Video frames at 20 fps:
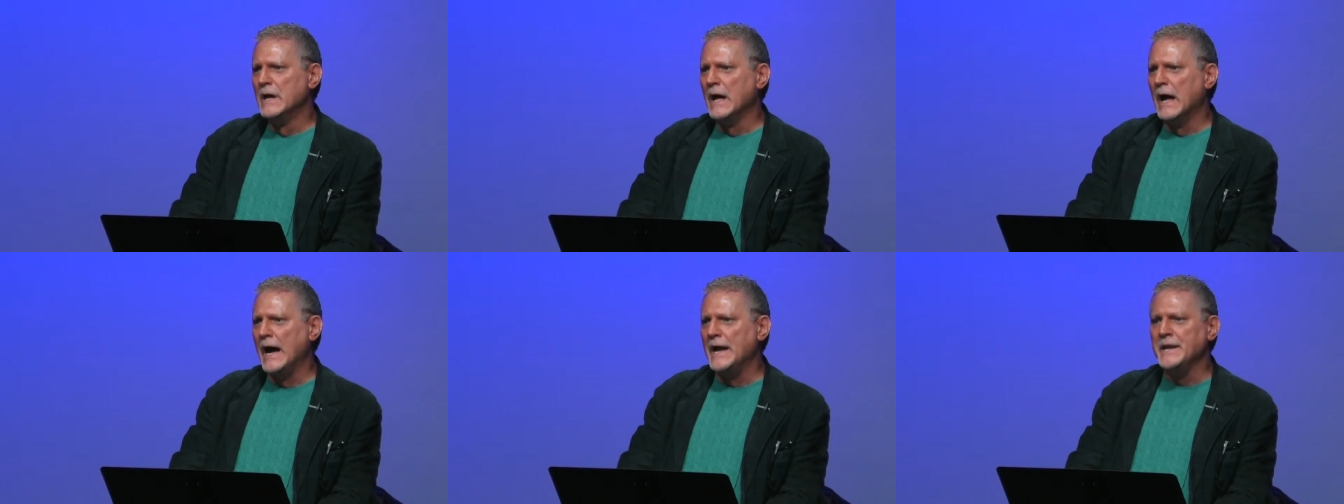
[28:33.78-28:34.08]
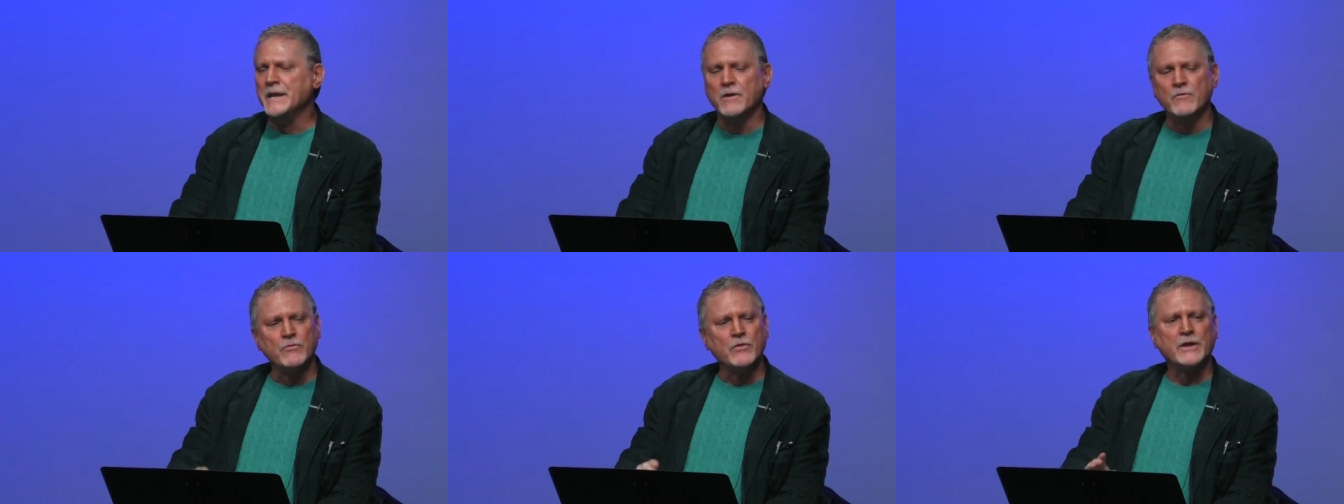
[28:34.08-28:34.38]
I
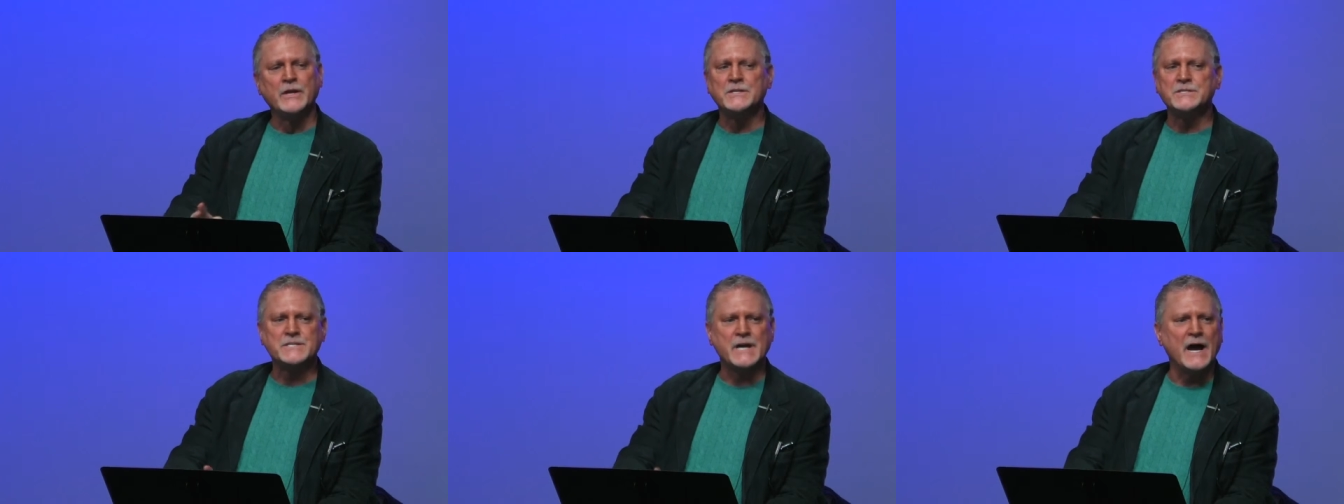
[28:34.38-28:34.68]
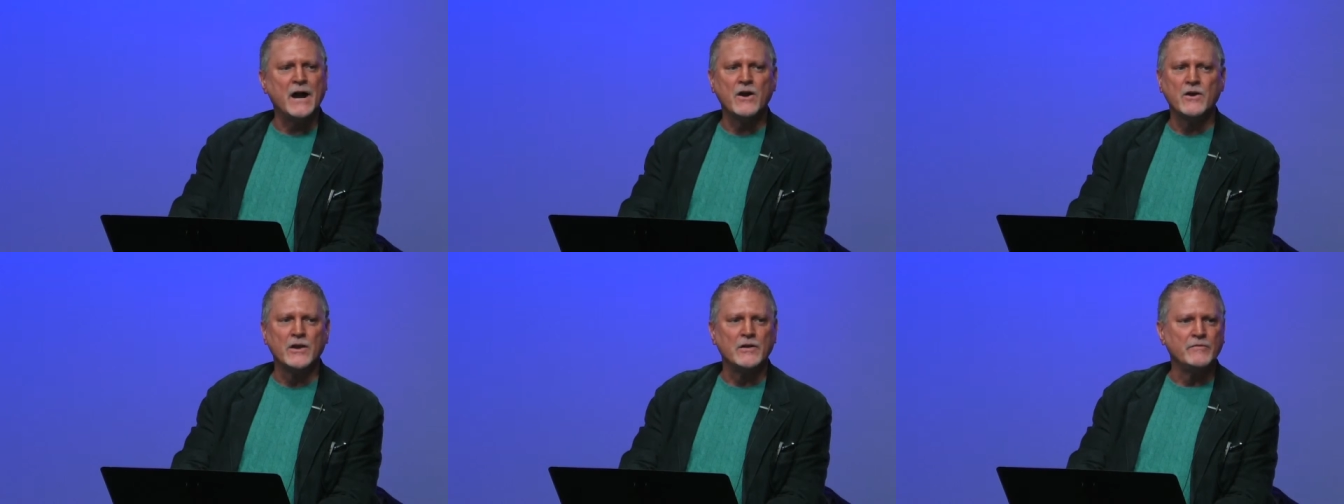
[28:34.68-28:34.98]
never get
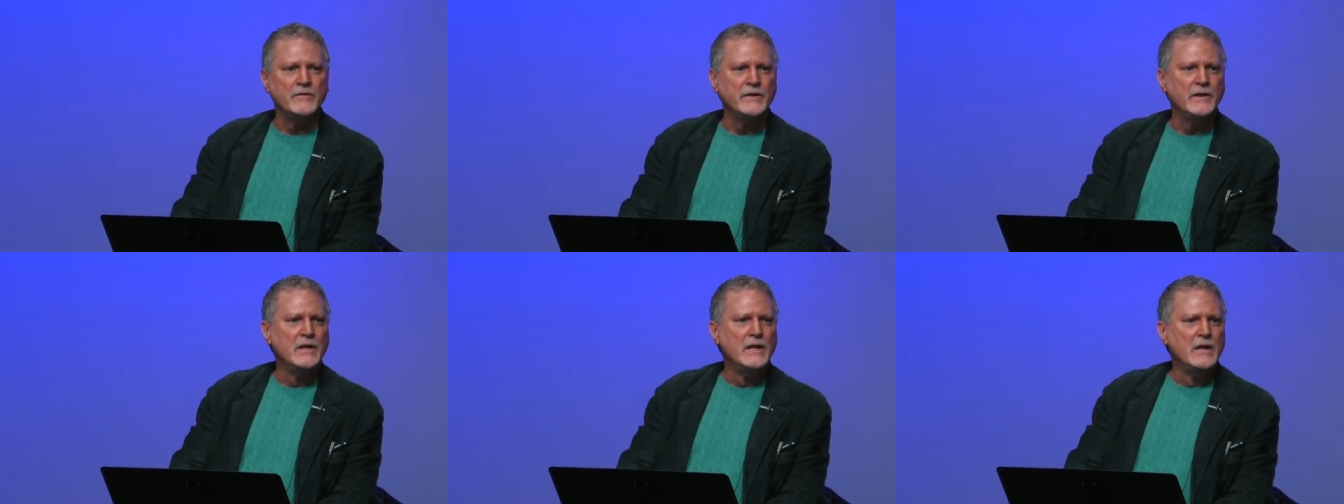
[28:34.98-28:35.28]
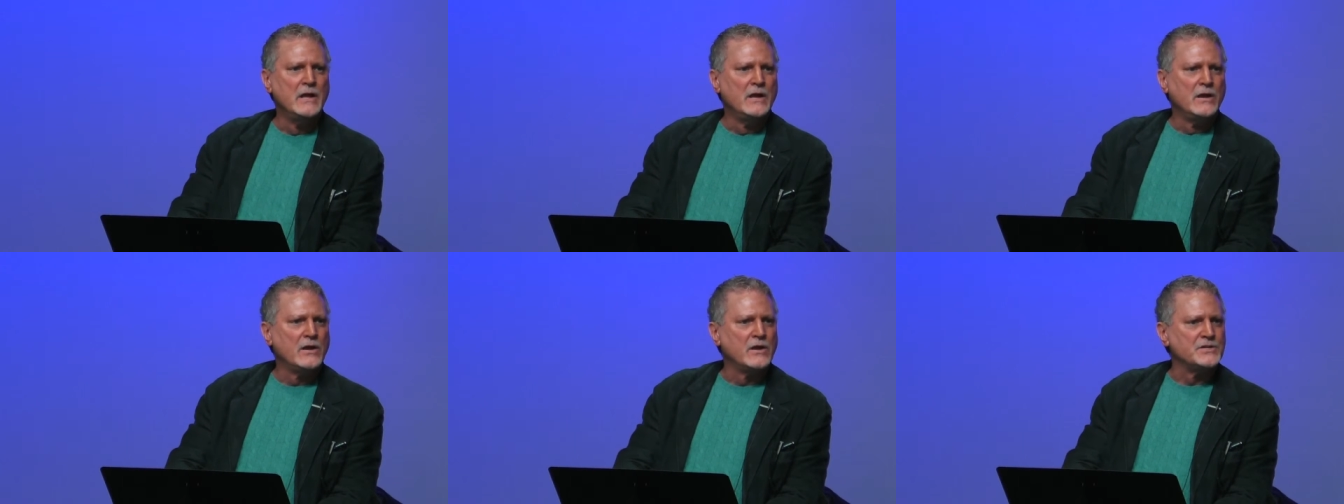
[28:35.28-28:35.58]
tired of it
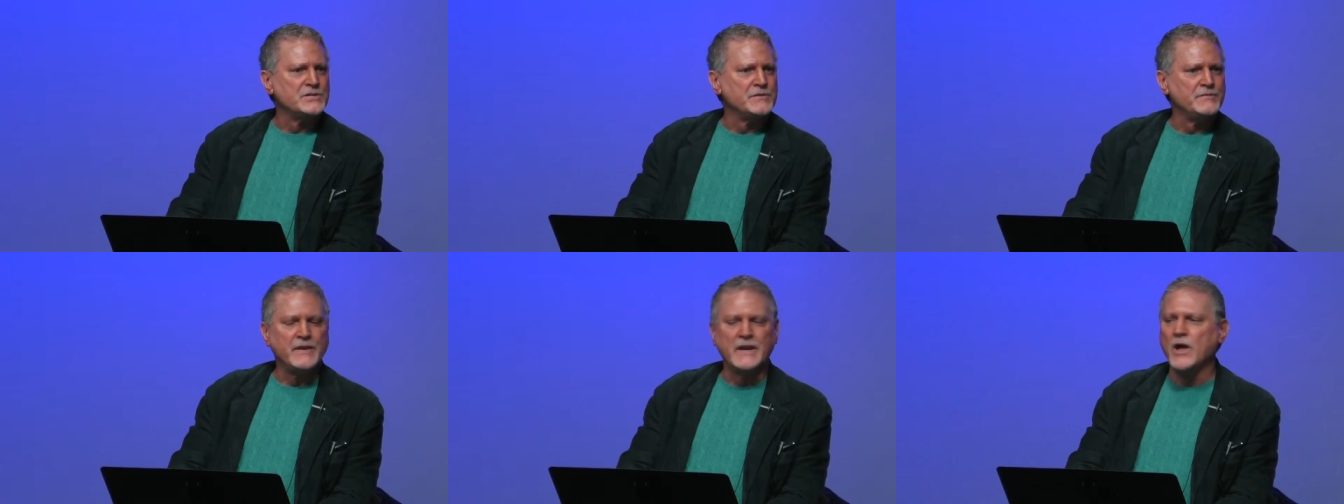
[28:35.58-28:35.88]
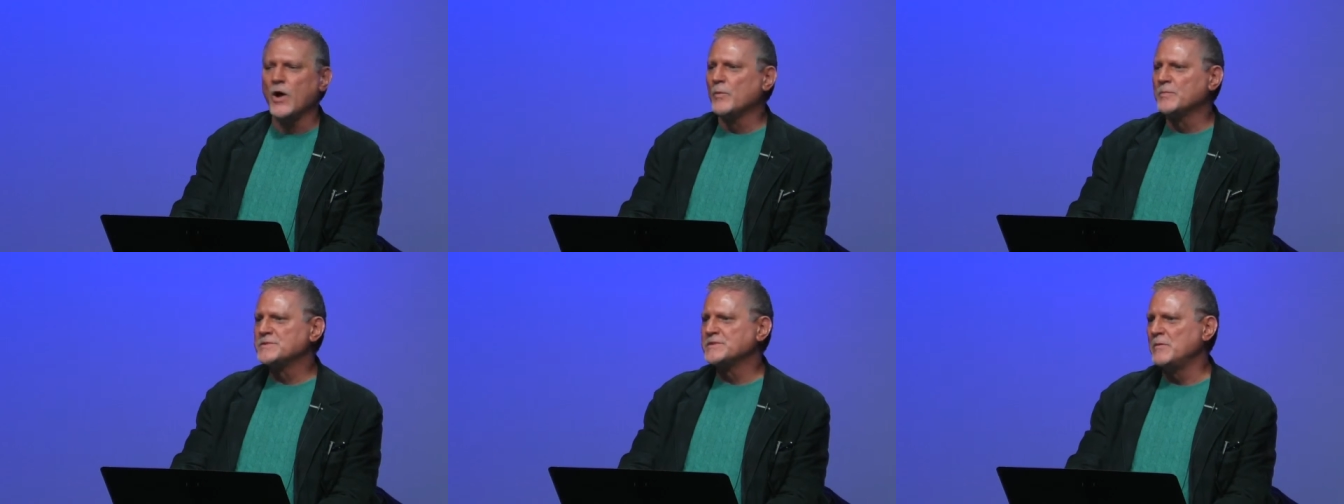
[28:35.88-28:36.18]
because if it
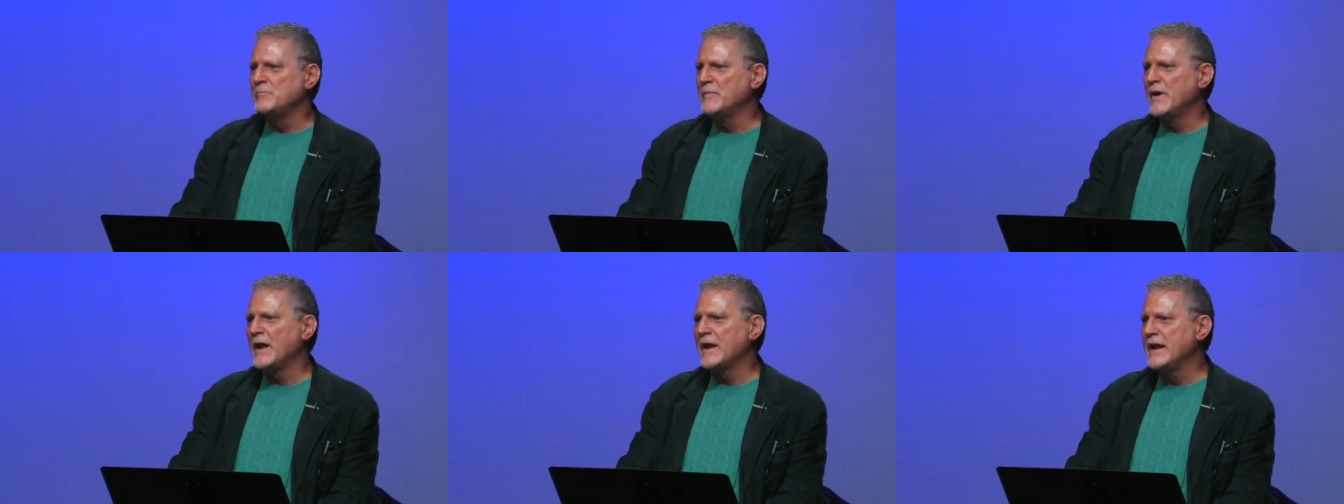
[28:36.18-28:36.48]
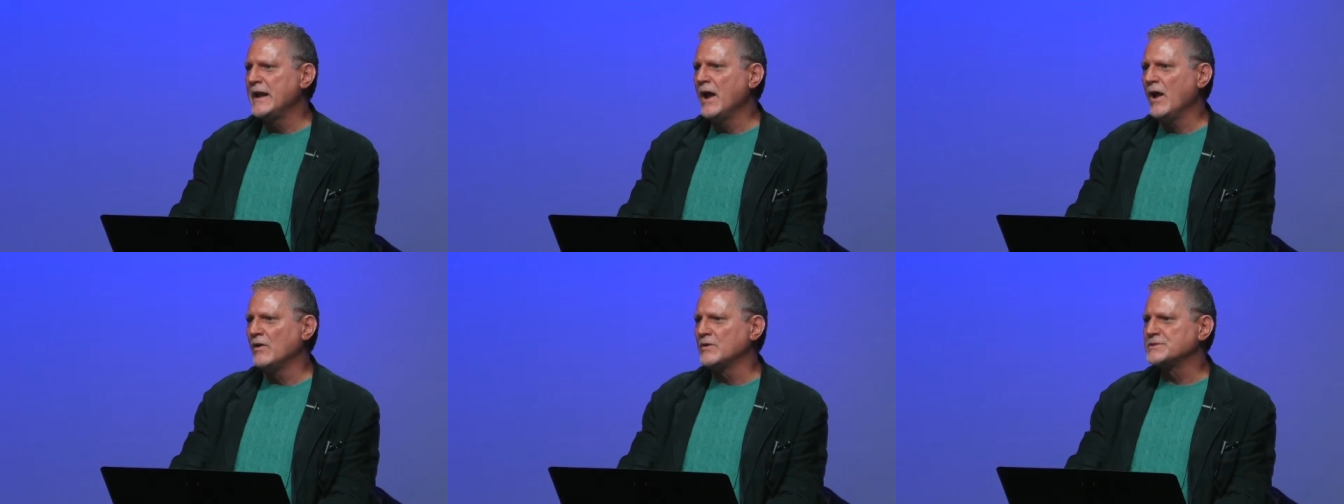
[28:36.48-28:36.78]
helps
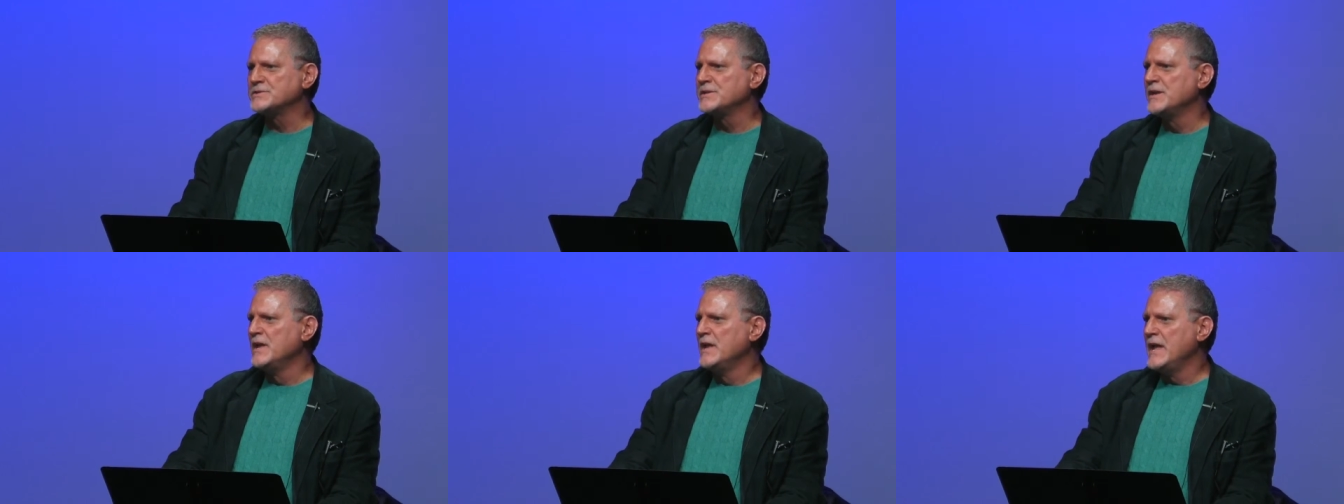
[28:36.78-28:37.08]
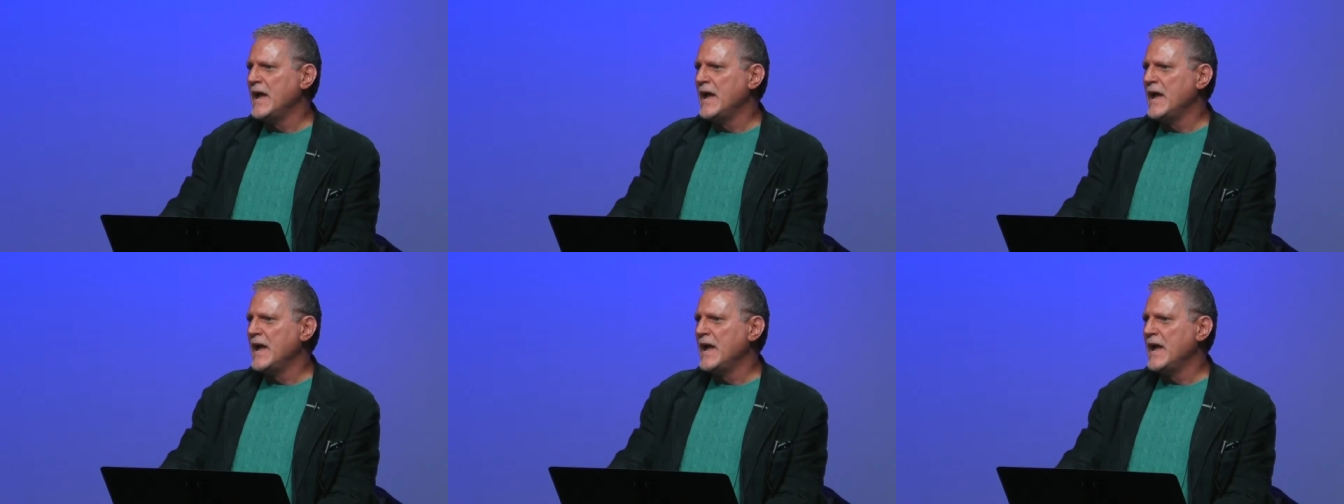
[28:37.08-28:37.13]
somebody else,